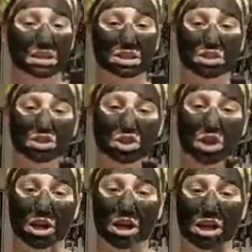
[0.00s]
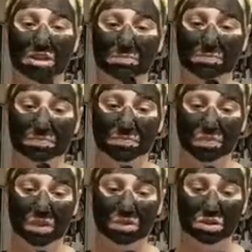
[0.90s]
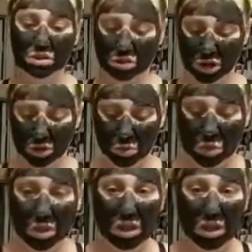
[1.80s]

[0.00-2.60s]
it turns gray. So you know